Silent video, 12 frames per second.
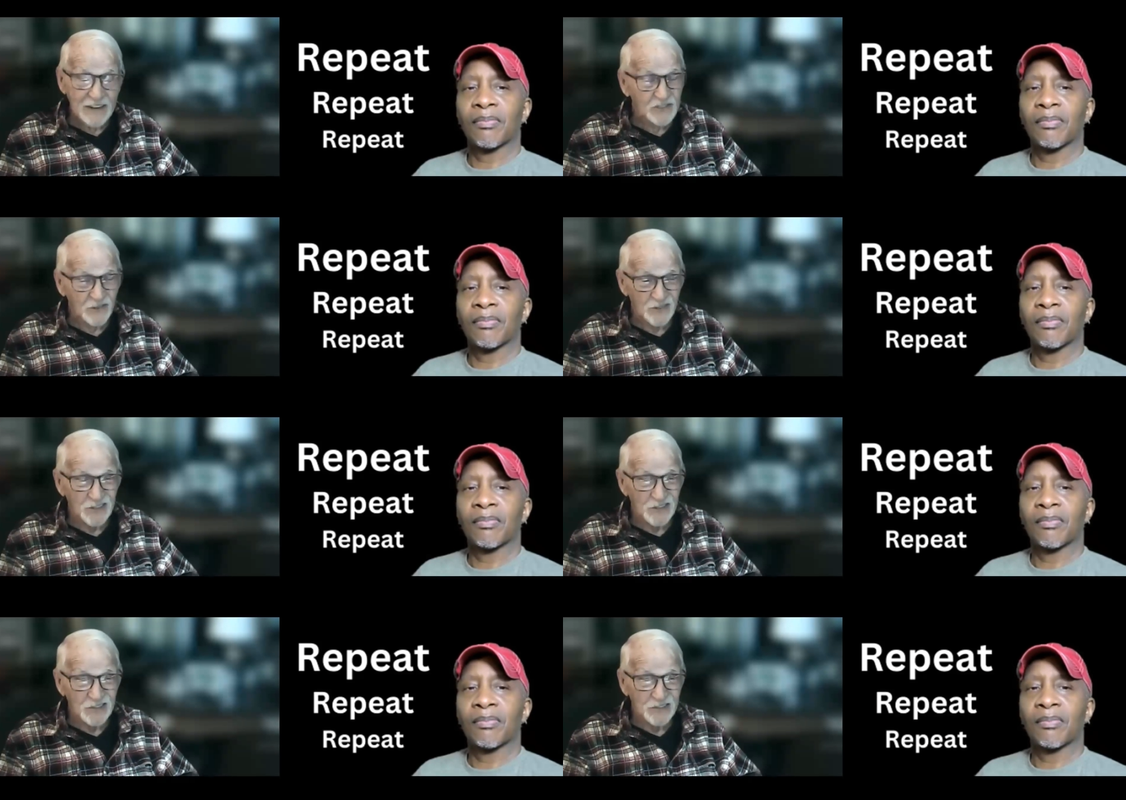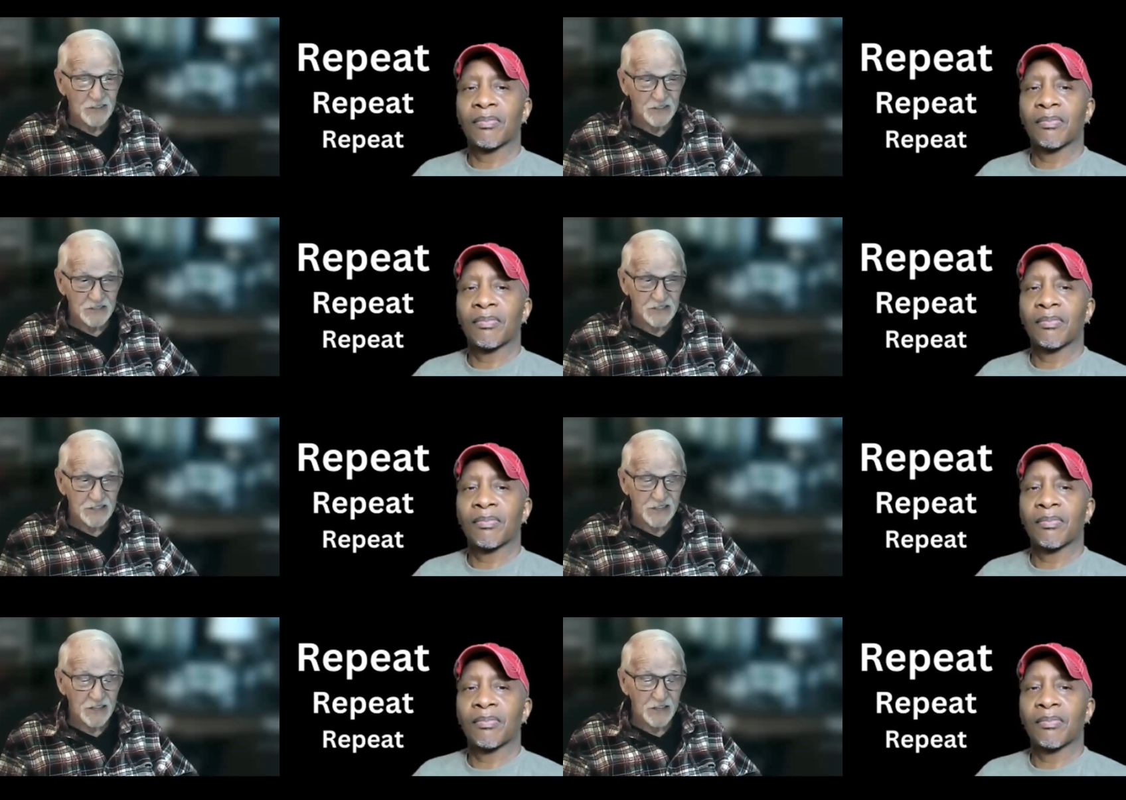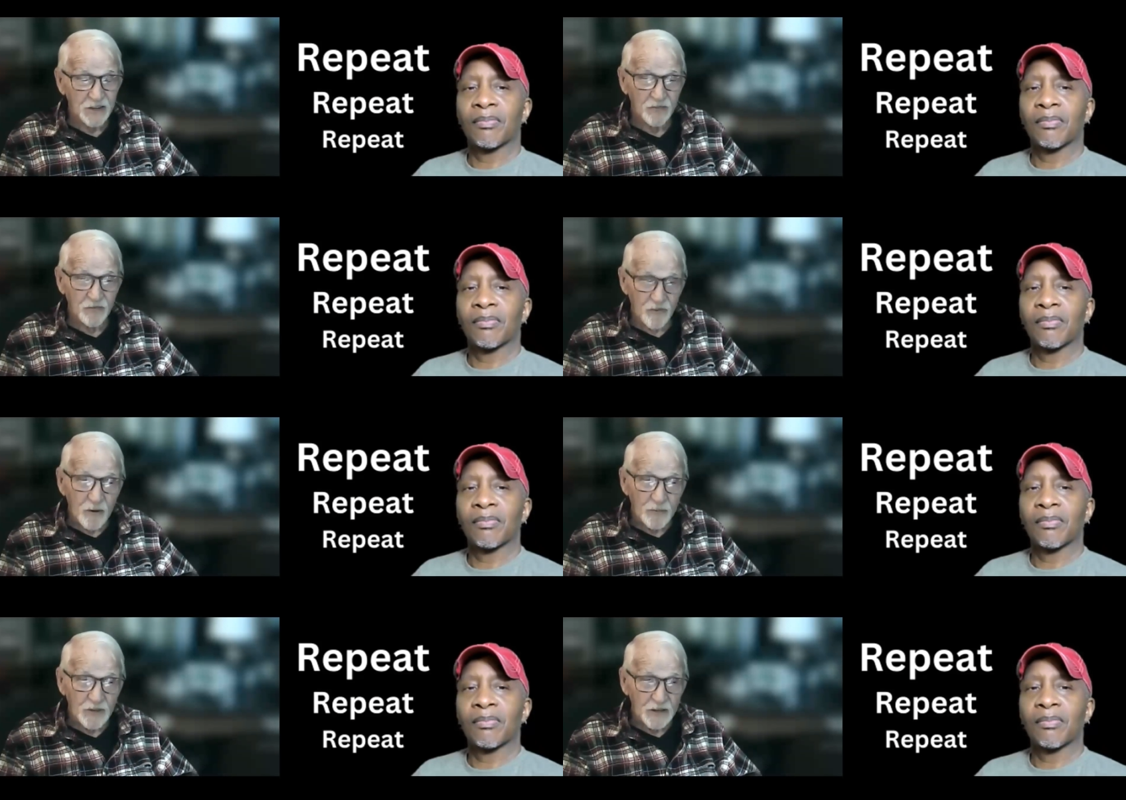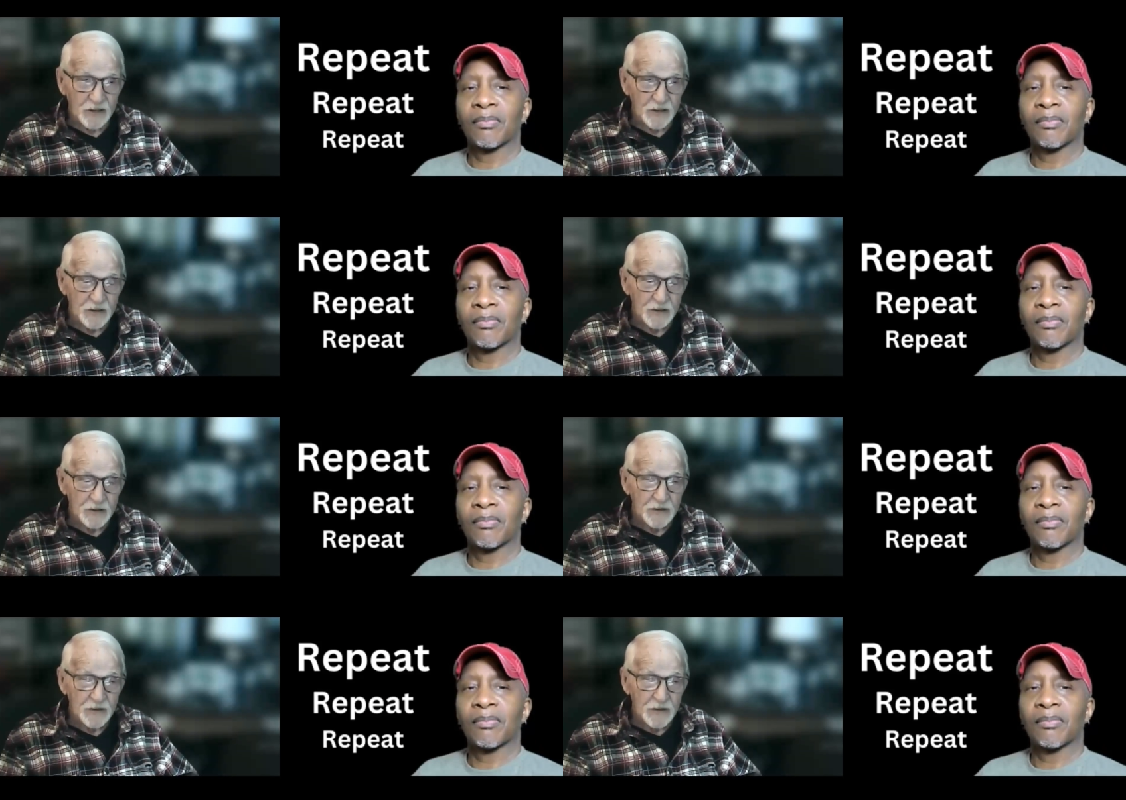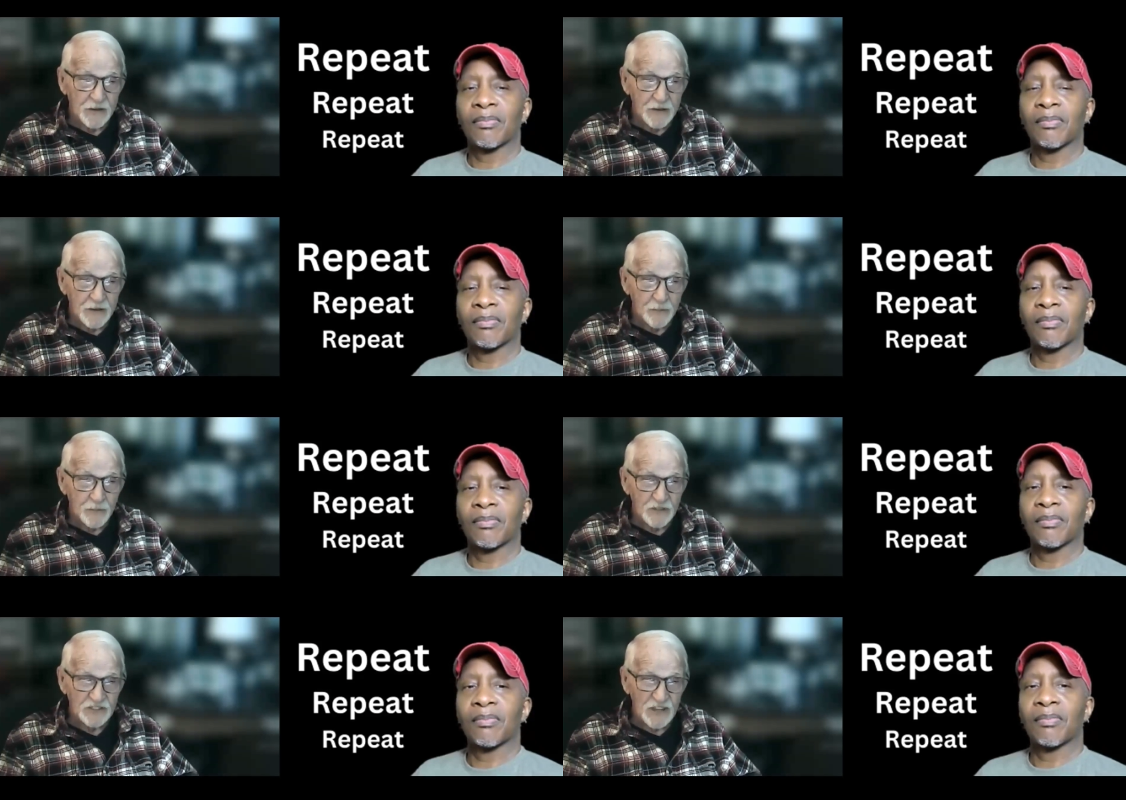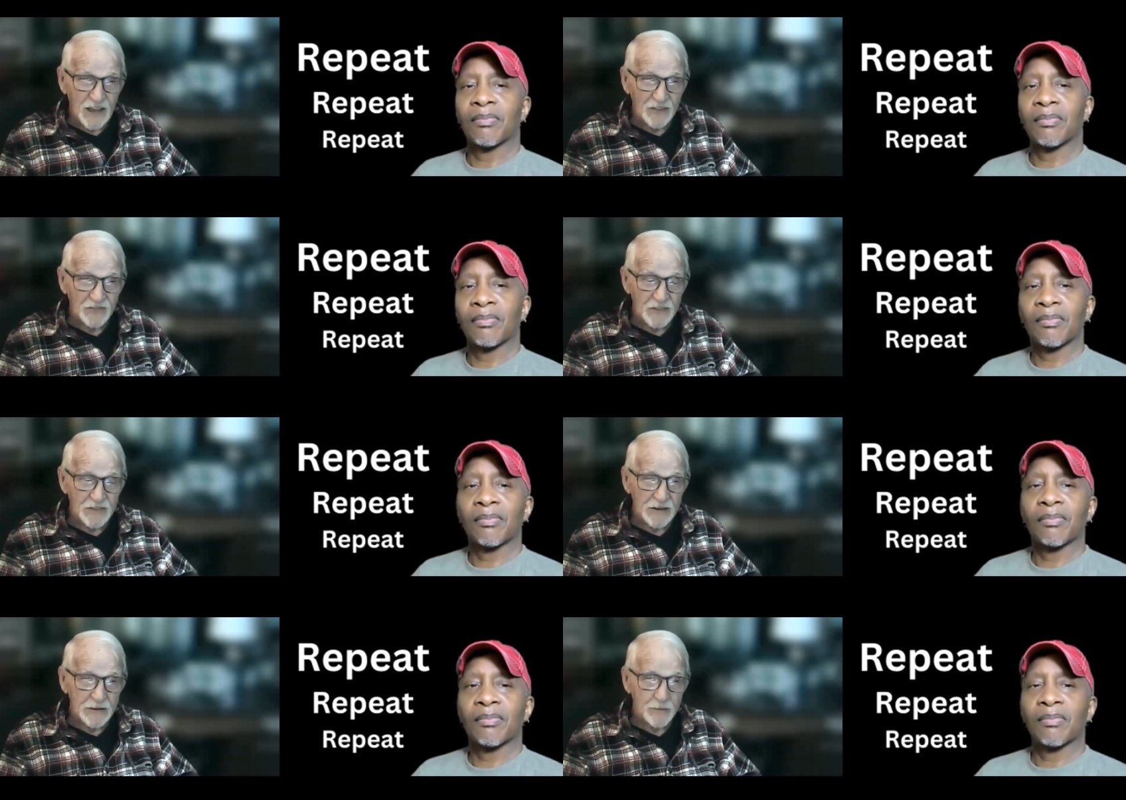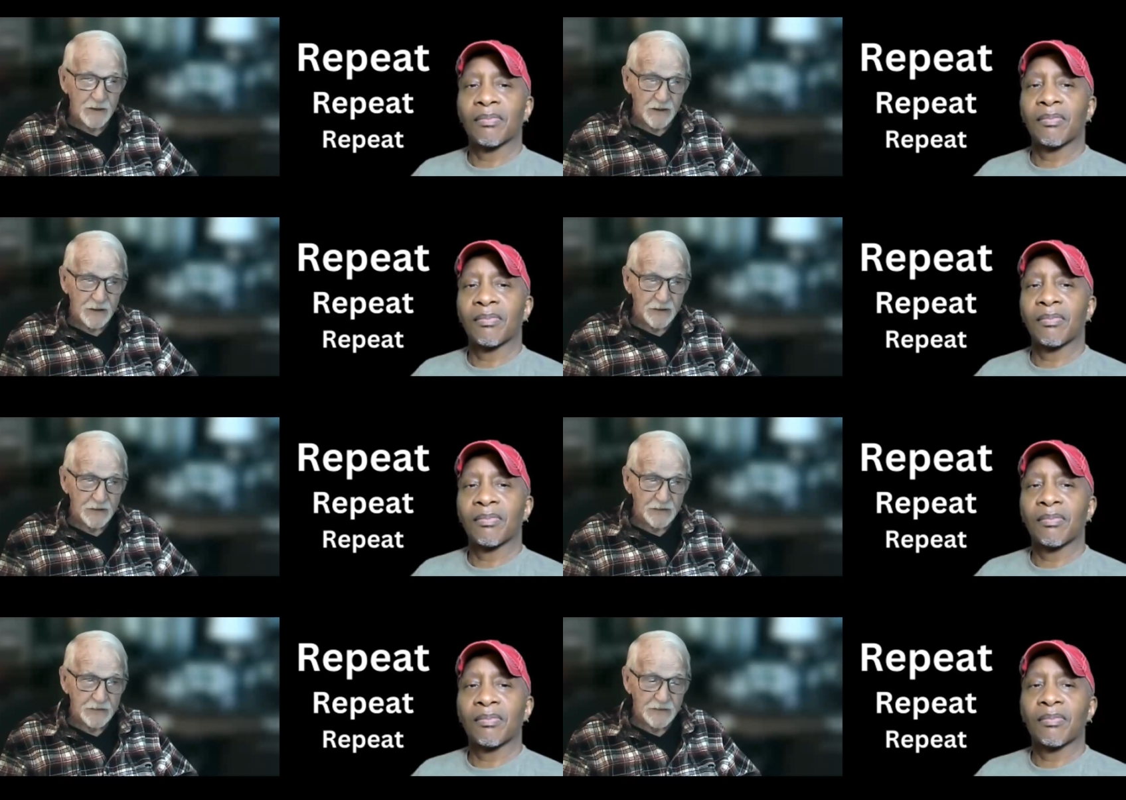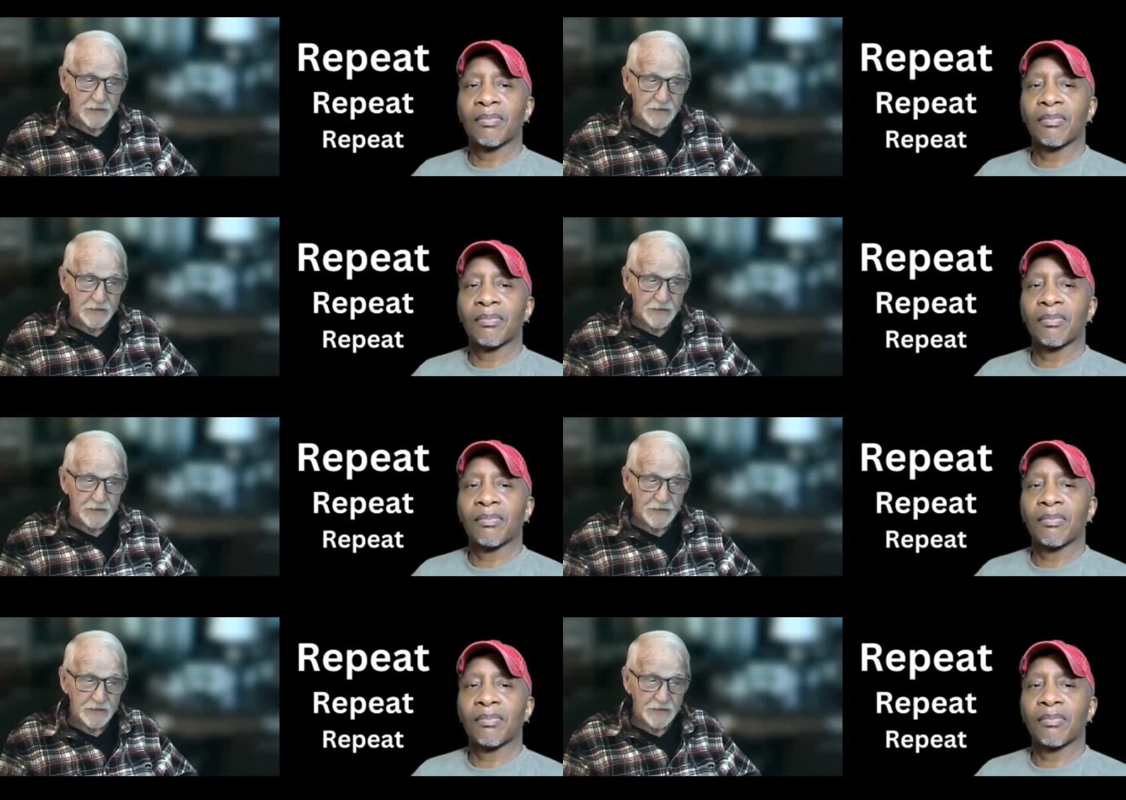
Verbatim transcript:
Speaker 1: Actually, it's thinking from it. But you have to think about it